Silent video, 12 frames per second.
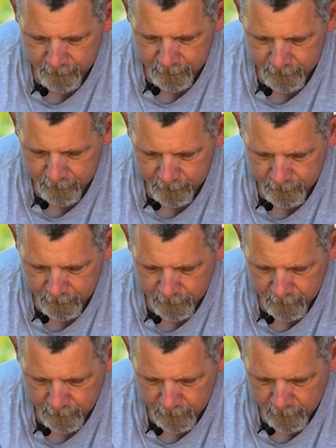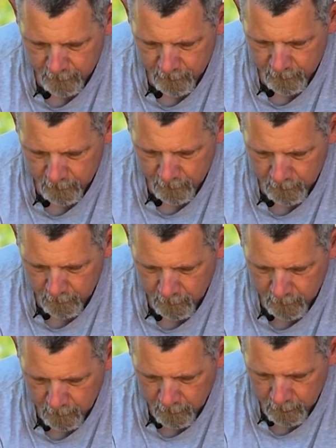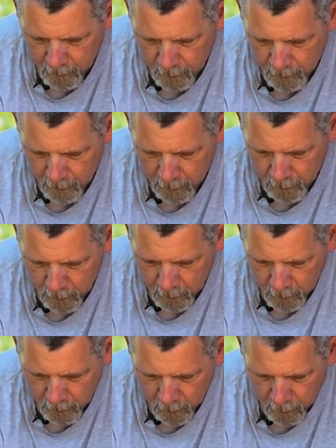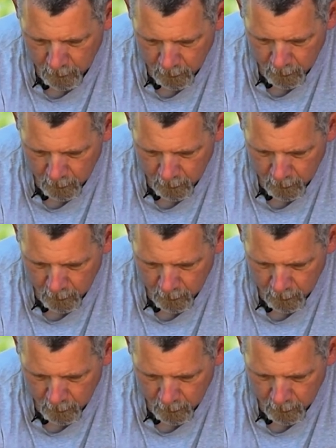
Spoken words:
Nobody speaks.